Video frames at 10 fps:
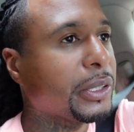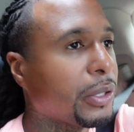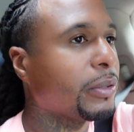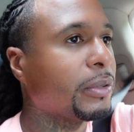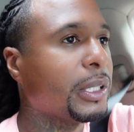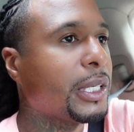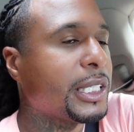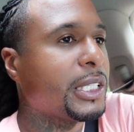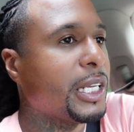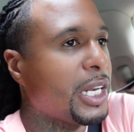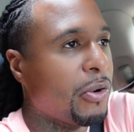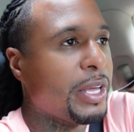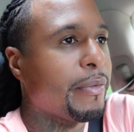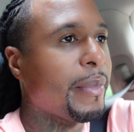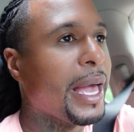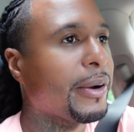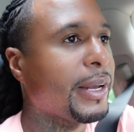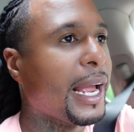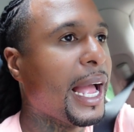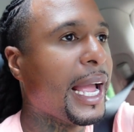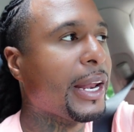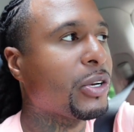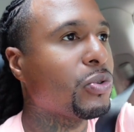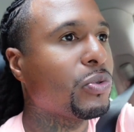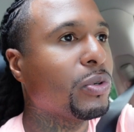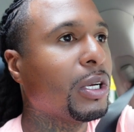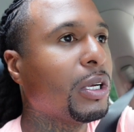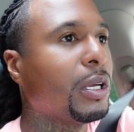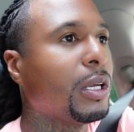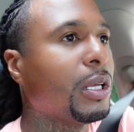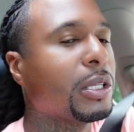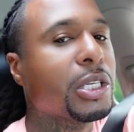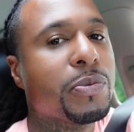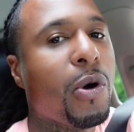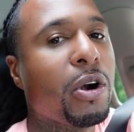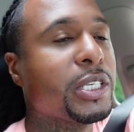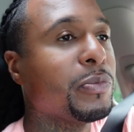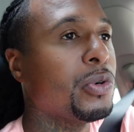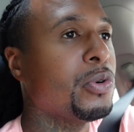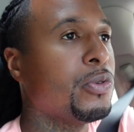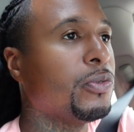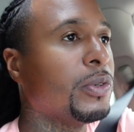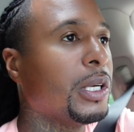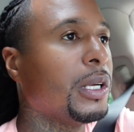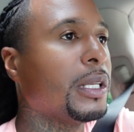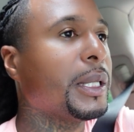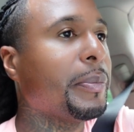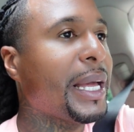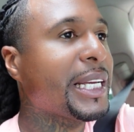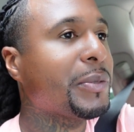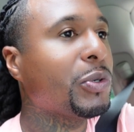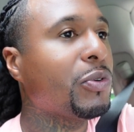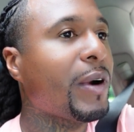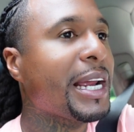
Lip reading: So it don't even matter. Like, I gotta do the smartest move, the best move.